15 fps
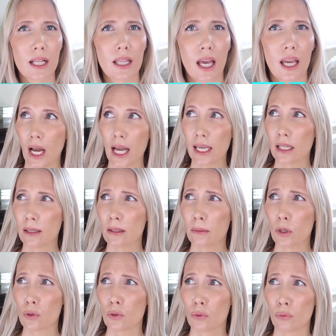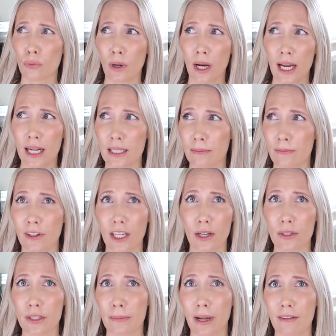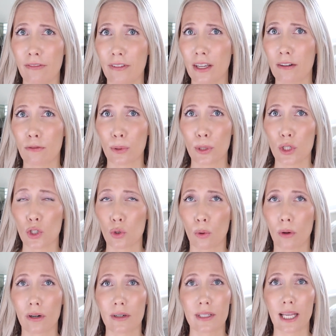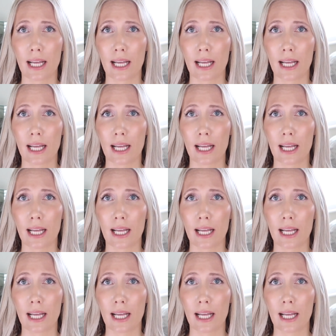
Like, I get the most random videos in my feed for shorts,